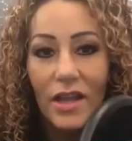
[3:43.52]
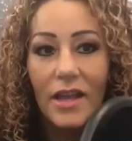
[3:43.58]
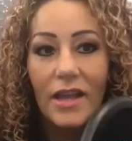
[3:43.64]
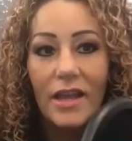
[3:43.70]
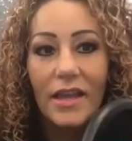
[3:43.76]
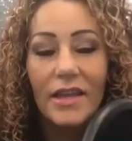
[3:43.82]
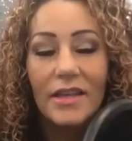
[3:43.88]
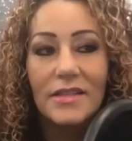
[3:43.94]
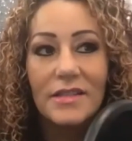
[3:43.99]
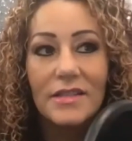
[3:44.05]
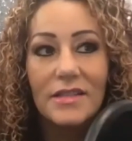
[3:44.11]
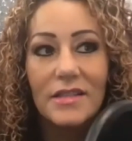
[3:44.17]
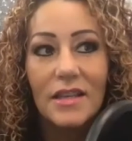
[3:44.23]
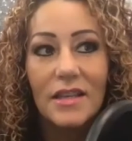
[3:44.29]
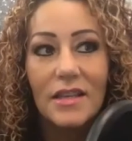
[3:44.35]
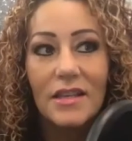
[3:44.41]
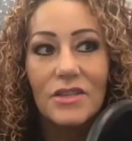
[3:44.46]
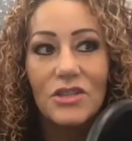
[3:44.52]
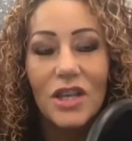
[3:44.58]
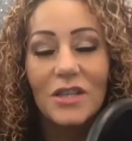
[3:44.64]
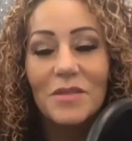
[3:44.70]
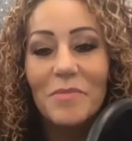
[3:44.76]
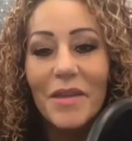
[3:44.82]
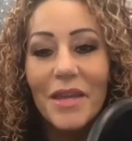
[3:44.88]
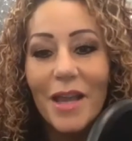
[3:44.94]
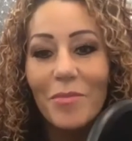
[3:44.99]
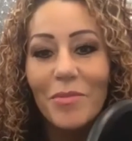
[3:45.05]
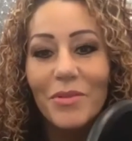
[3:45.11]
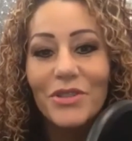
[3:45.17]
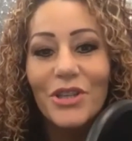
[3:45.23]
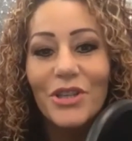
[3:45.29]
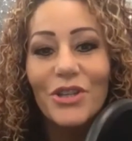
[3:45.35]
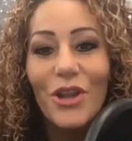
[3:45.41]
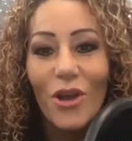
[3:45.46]
is just being able
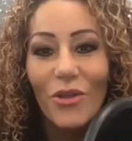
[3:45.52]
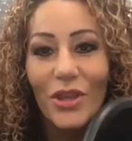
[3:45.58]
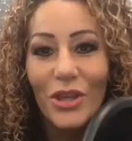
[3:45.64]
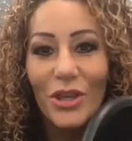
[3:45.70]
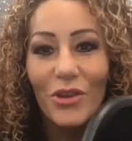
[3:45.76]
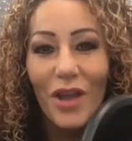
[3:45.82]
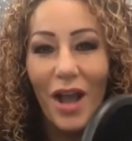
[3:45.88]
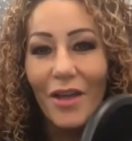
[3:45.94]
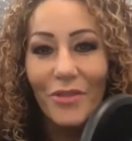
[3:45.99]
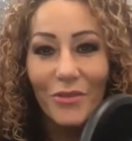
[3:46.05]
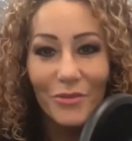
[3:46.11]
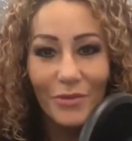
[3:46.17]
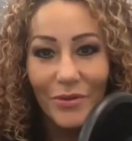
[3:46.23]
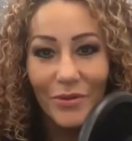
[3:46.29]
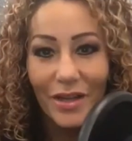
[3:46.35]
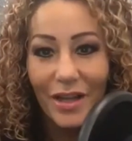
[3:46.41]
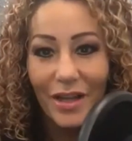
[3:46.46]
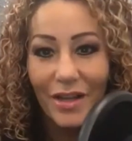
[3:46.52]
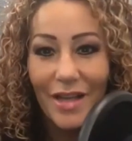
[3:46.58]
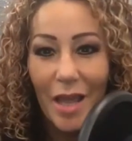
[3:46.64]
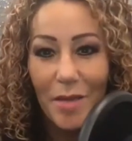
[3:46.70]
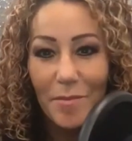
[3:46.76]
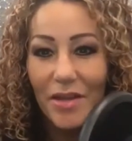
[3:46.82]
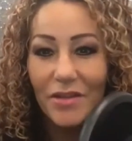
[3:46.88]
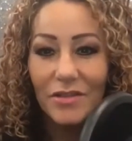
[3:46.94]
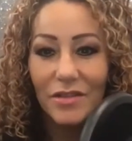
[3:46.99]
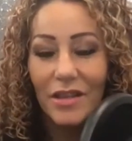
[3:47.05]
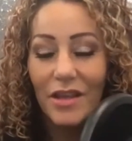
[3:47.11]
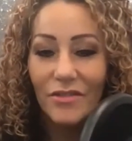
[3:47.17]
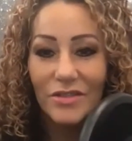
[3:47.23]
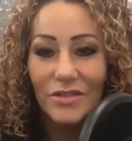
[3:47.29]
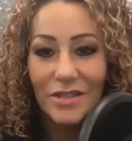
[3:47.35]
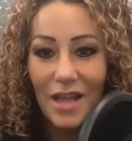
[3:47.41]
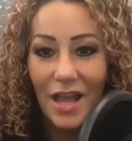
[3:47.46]
to know that you got through it and came out to the
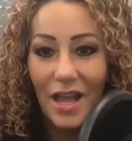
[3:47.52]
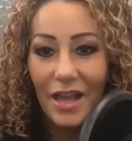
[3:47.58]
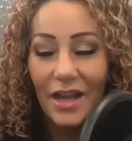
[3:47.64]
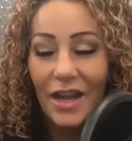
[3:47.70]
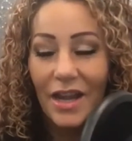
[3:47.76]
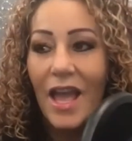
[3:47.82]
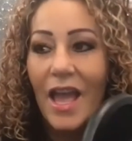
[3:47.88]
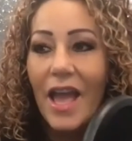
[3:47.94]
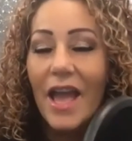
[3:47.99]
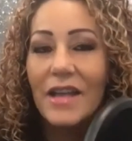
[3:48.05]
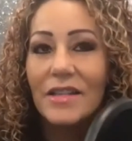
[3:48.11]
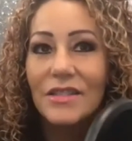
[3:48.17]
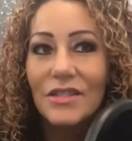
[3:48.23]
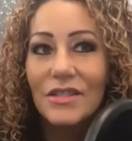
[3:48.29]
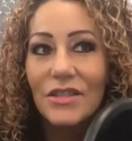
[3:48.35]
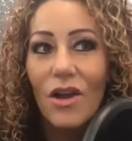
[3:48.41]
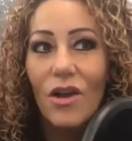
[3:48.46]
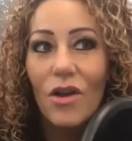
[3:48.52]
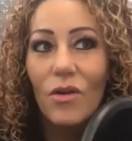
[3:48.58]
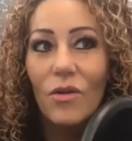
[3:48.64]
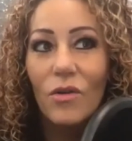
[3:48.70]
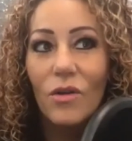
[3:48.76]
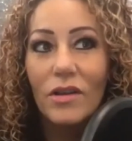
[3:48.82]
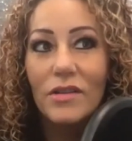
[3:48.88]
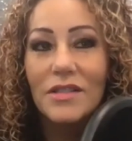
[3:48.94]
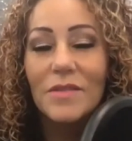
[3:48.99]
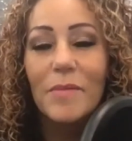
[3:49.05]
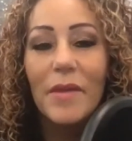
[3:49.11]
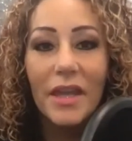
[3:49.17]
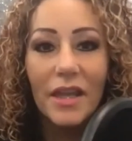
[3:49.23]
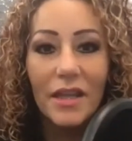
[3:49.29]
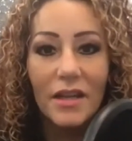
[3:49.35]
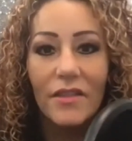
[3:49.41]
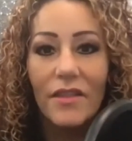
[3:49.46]
other side. And so
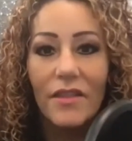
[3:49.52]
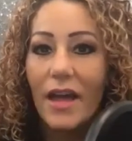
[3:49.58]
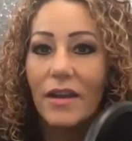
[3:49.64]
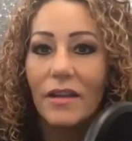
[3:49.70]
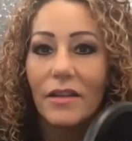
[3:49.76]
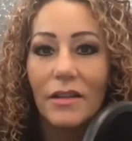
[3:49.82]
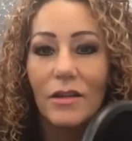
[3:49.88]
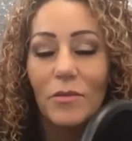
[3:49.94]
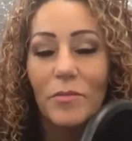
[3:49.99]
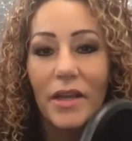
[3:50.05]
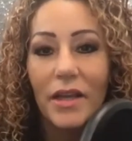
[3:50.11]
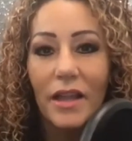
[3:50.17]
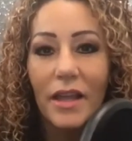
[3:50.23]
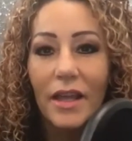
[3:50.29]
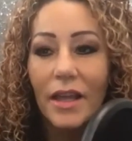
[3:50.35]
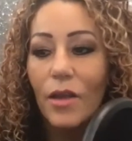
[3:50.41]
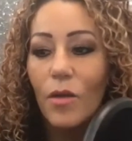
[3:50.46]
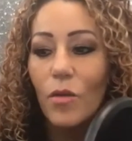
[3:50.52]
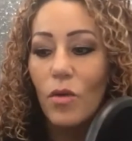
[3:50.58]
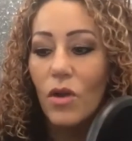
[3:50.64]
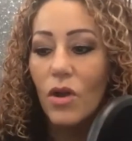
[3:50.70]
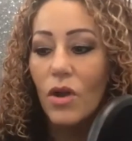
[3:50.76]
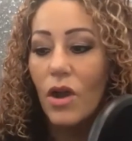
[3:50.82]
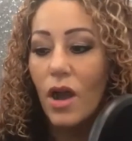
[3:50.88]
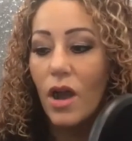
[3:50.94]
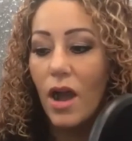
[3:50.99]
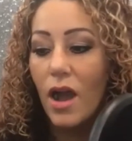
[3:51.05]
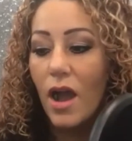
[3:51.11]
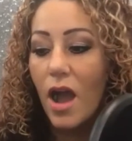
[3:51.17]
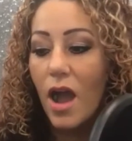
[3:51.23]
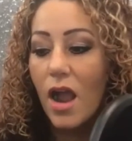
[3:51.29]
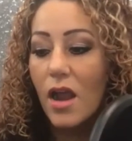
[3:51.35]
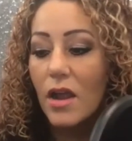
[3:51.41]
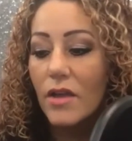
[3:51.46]
speak into that a little bit. Like,
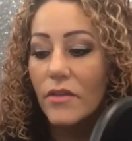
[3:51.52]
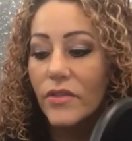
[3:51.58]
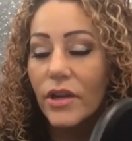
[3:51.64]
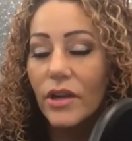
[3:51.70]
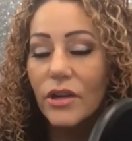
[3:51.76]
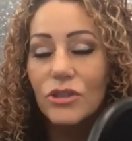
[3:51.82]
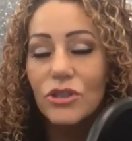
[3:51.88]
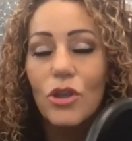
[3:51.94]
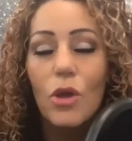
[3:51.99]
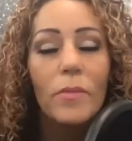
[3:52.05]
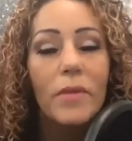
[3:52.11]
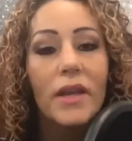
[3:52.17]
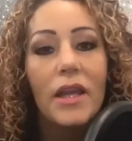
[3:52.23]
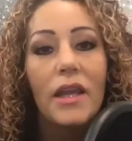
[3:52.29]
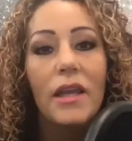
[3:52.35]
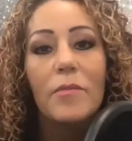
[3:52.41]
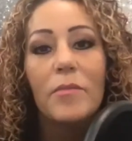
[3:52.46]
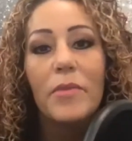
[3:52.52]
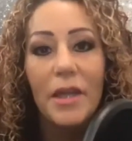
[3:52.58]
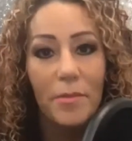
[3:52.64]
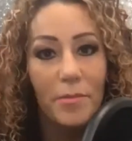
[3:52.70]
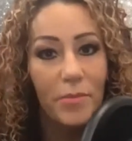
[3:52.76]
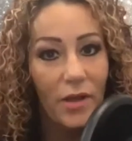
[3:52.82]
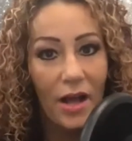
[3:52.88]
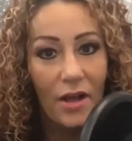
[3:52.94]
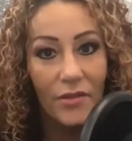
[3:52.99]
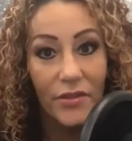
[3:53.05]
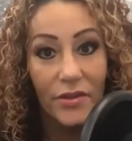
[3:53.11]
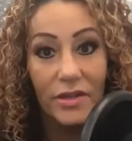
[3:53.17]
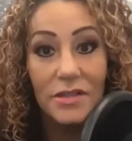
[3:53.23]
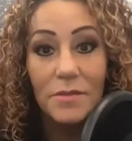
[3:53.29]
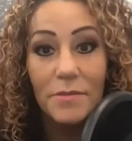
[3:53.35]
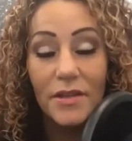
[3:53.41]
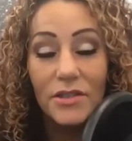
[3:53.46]
there are so many people out there,
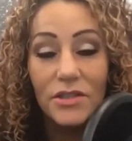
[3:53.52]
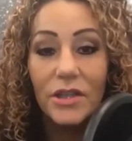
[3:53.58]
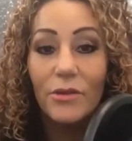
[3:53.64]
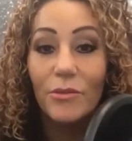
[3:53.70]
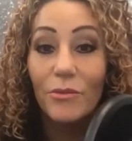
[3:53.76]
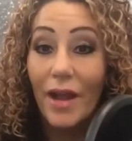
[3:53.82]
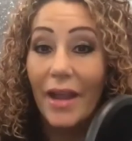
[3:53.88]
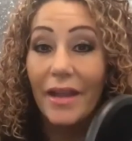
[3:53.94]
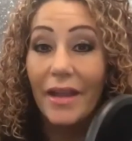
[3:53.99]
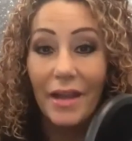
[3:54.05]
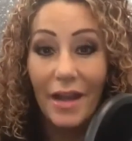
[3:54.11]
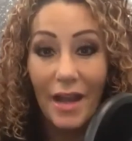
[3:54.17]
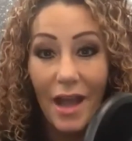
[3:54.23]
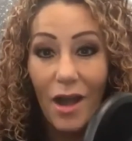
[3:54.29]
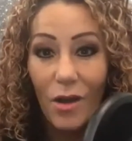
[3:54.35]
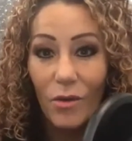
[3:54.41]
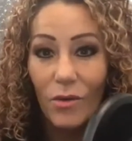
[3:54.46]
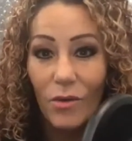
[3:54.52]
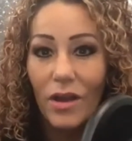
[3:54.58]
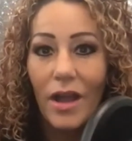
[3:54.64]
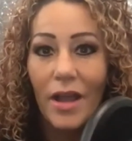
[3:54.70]
especially right now. I